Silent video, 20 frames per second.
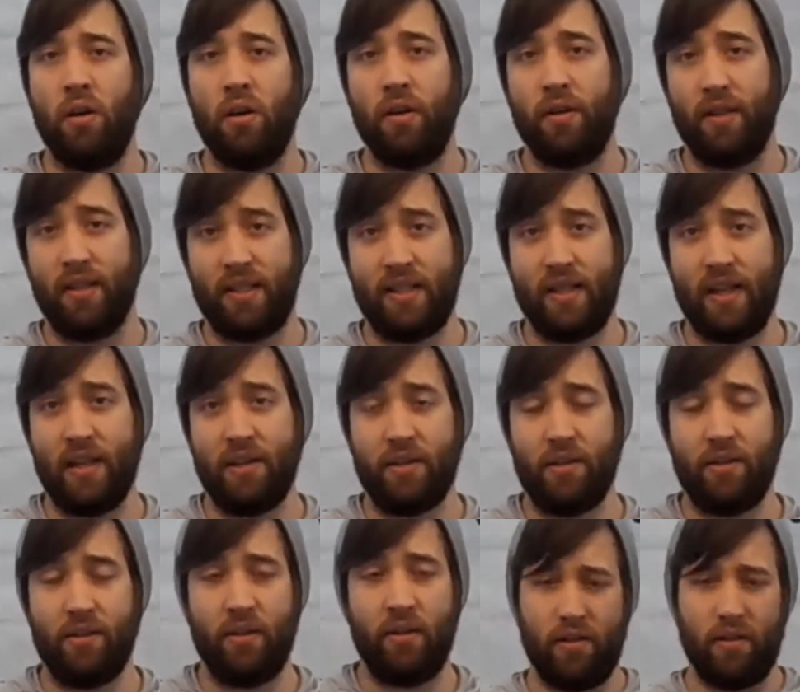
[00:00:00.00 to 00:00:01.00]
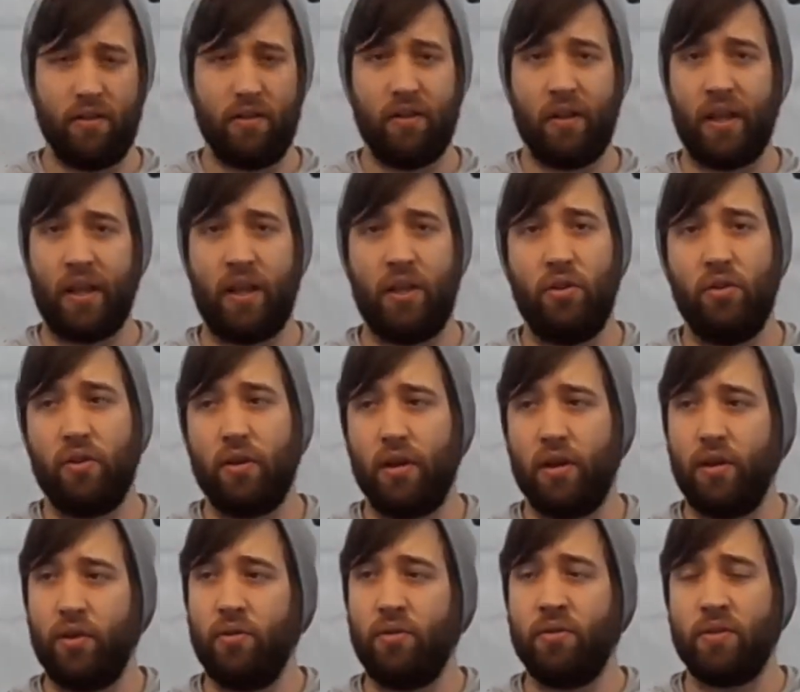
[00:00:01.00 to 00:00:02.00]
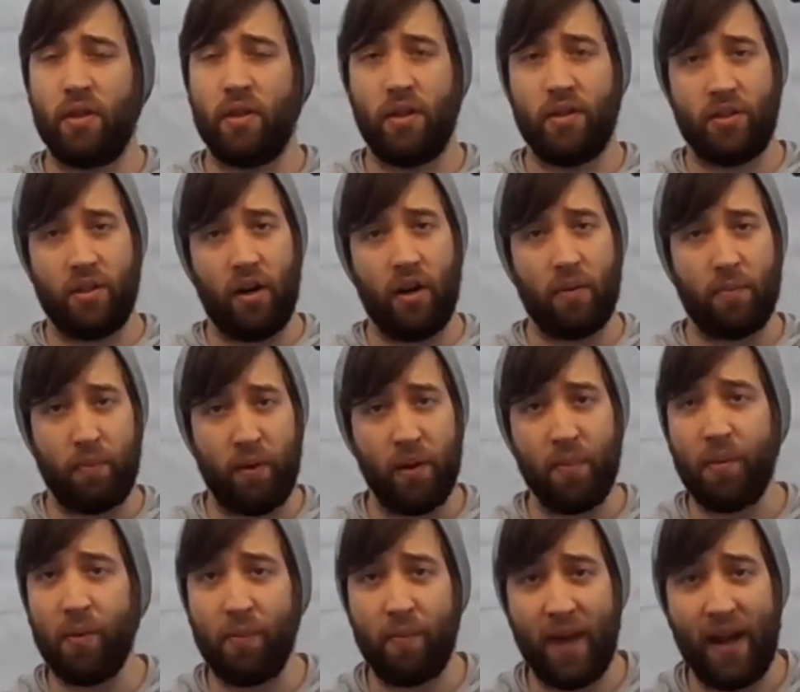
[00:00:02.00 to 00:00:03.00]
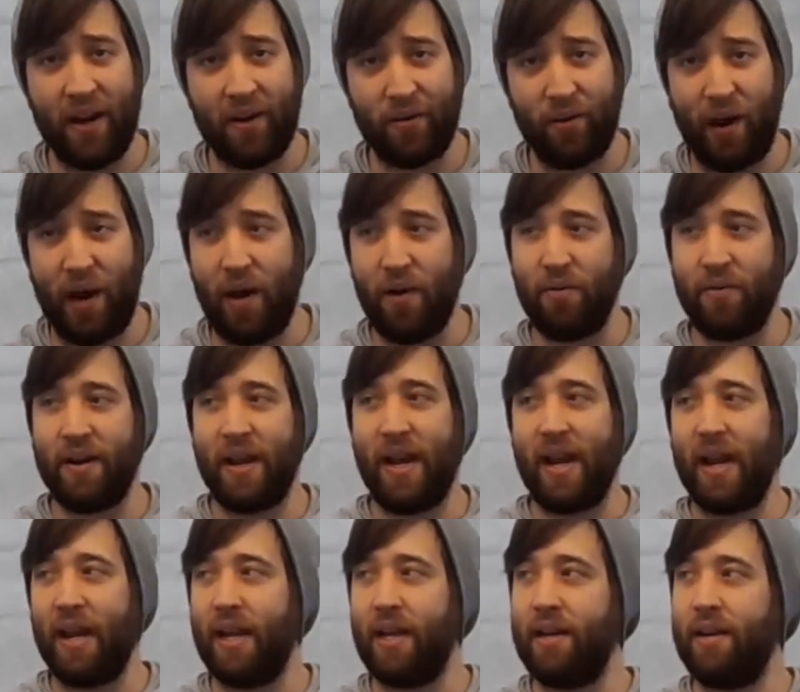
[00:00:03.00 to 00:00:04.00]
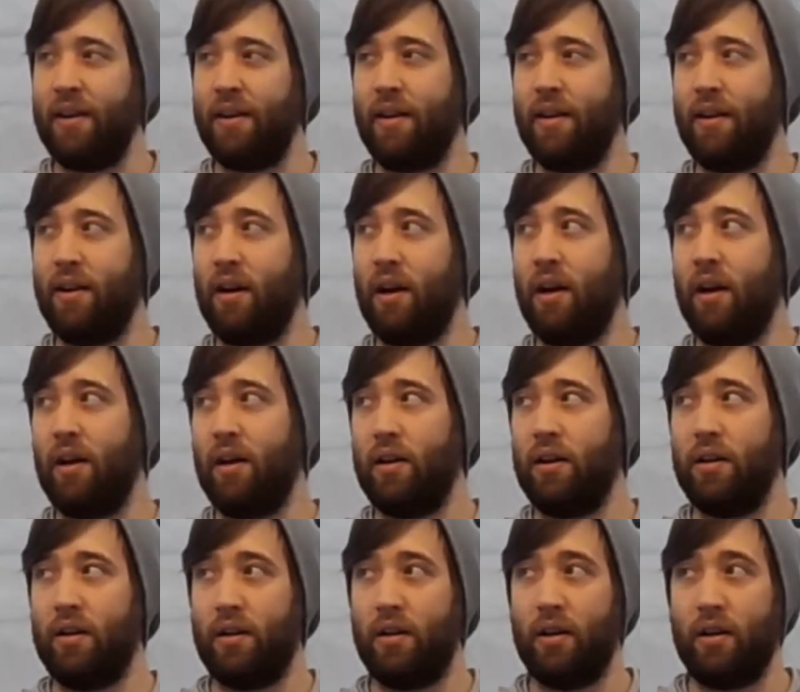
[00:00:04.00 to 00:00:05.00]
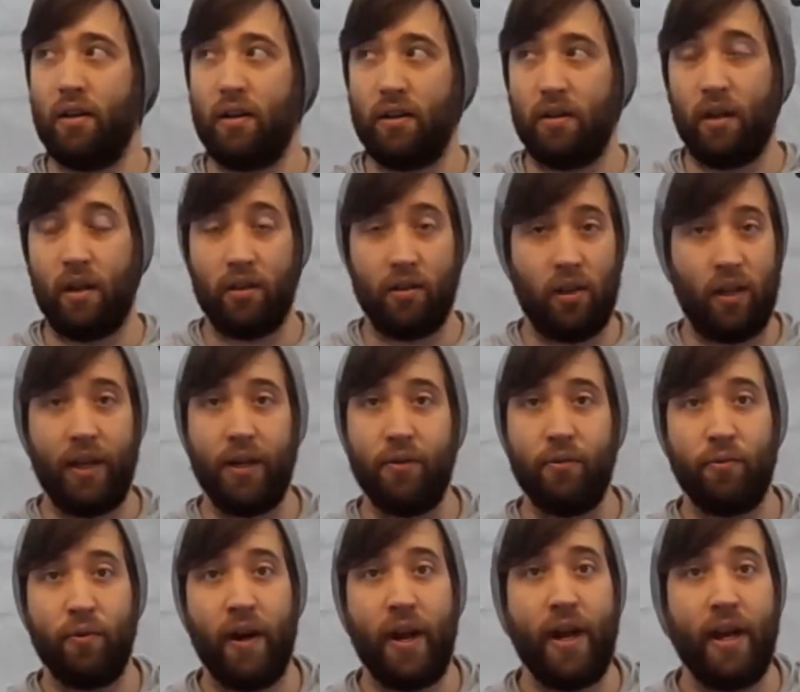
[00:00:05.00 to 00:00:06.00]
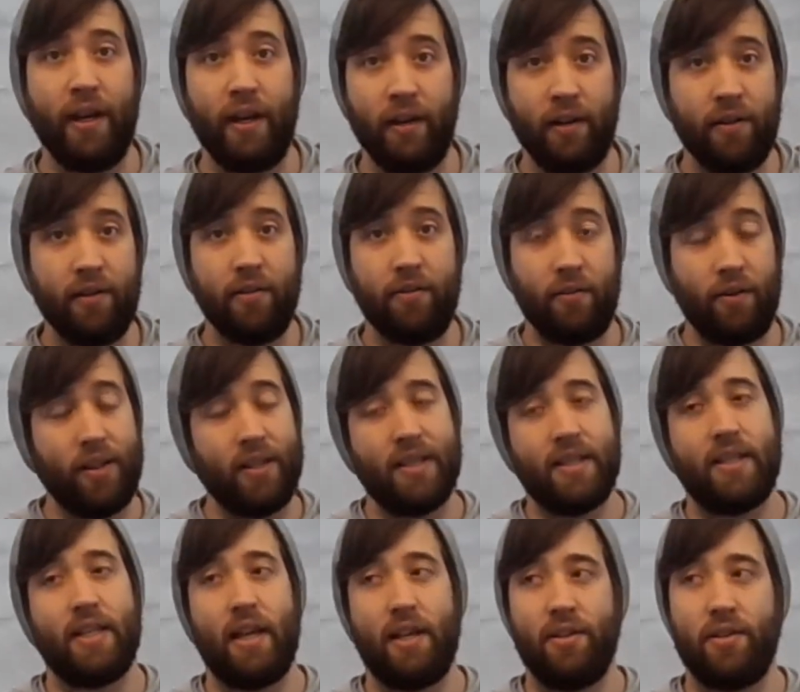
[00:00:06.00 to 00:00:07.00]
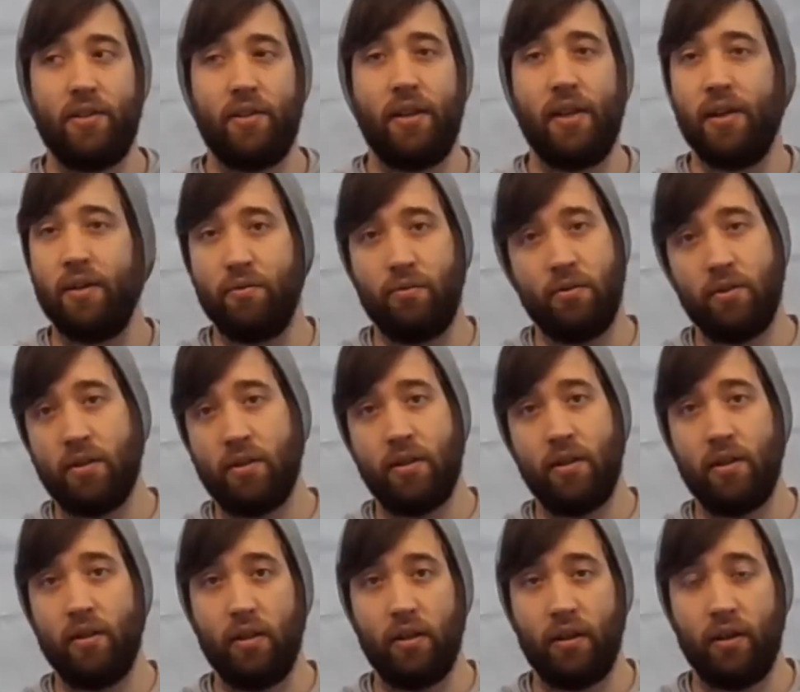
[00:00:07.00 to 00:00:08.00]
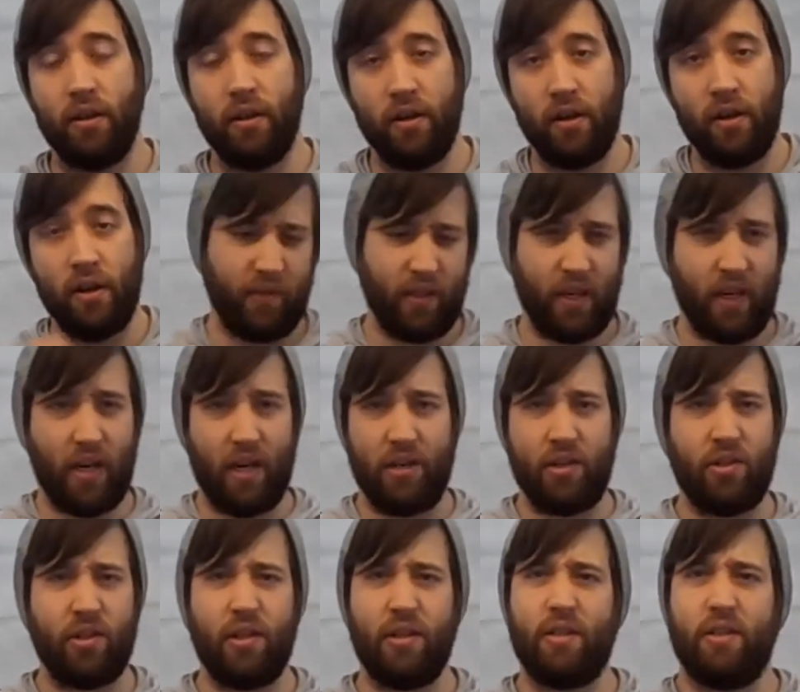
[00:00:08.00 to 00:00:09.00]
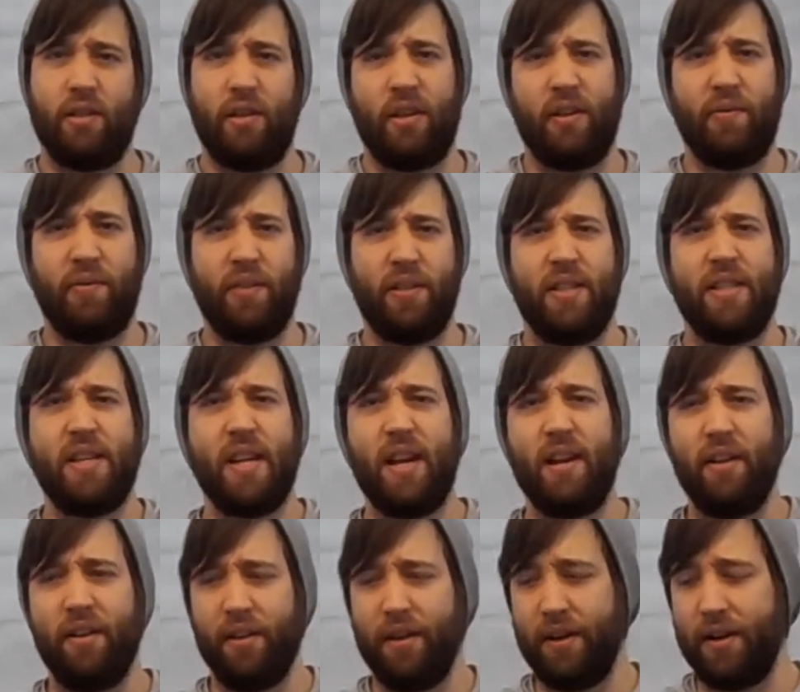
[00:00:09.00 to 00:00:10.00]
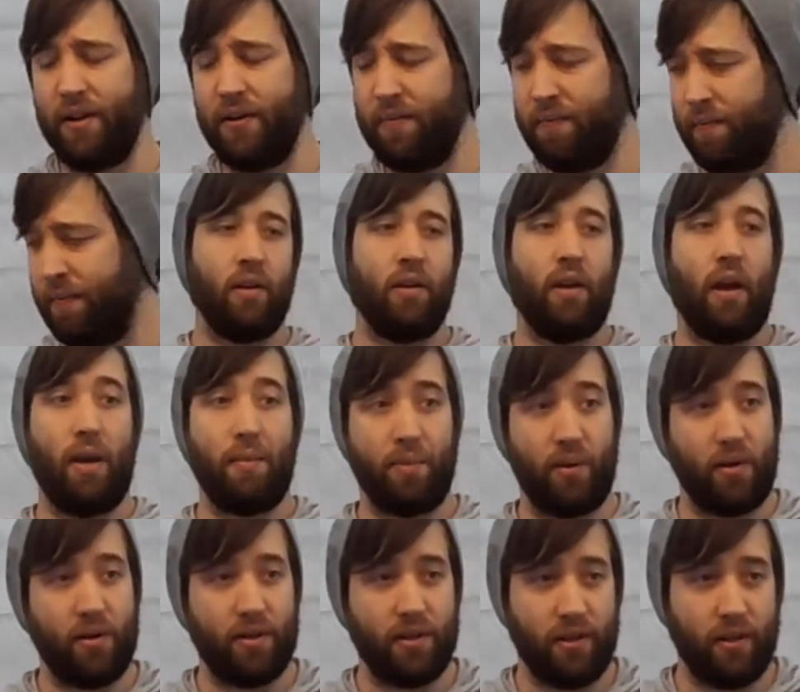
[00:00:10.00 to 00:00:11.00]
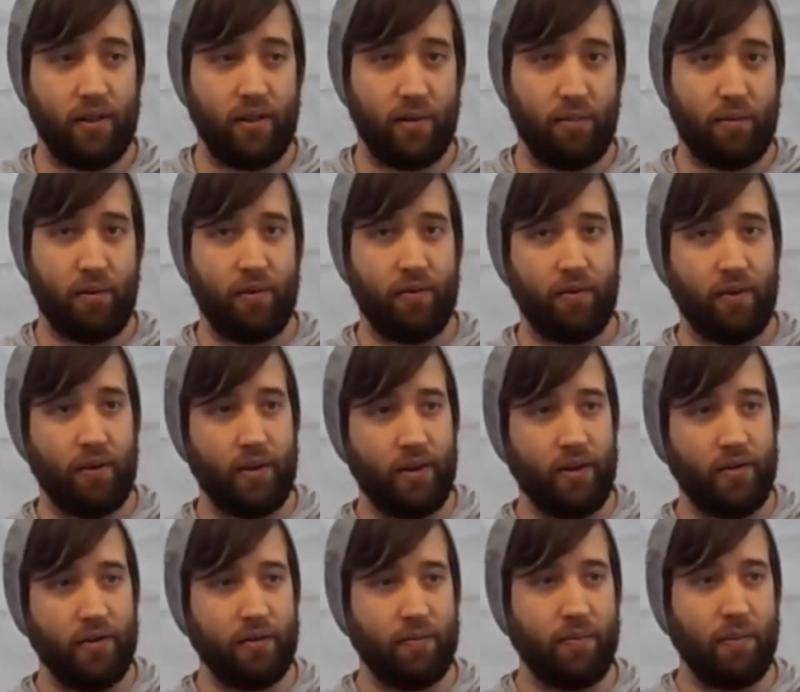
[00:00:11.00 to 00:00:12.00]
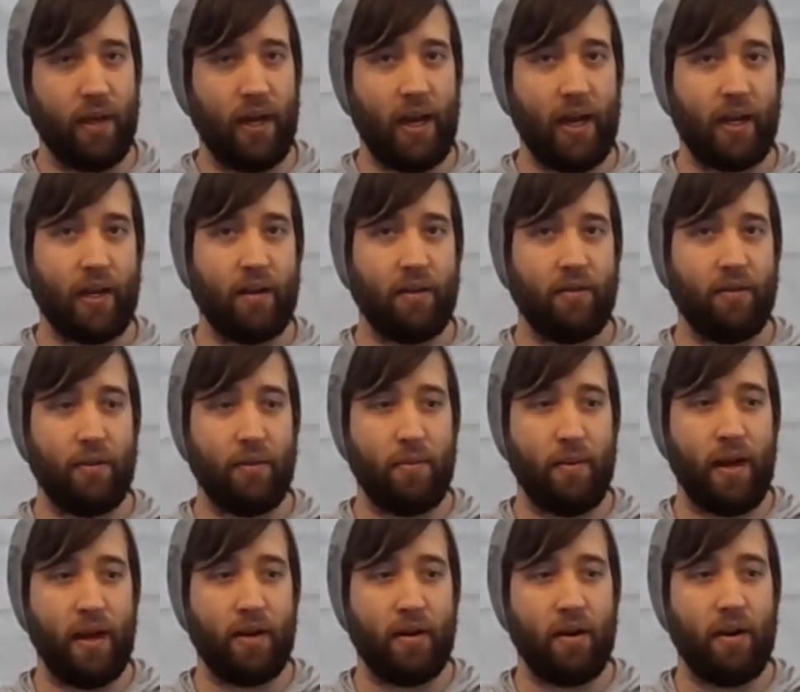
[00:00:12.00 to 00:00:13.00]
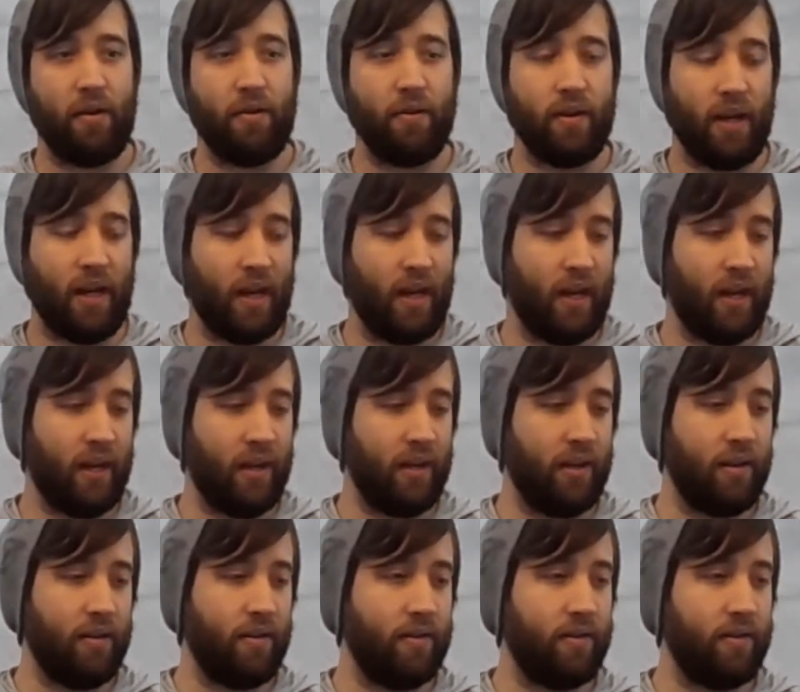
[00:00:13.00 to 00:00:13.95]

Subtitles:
the stencil. Like, you could use a dark purple background and a light red for the stencil and it will still look good. It's just a different style, you know? I personally prefer to use black for the background and